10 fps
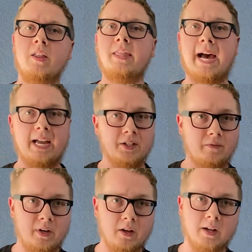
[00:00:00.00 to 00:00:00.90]
That is a
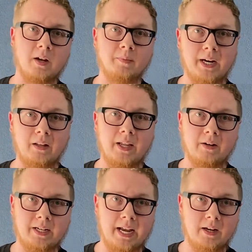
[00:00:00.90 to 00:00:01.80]
video that comes at a
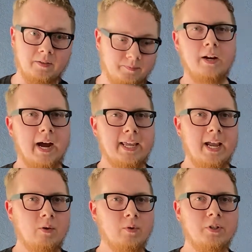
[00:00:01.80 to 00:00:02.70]
later date. Now, I
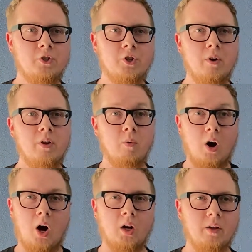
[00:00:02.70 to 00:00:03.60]
can't really show you
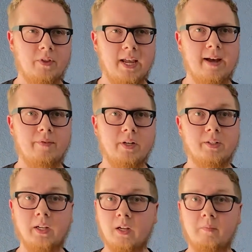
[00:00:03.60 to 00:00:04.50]
all of the
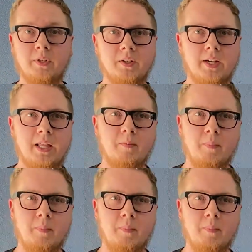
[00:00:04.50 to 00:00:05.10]
evidence that comes inside the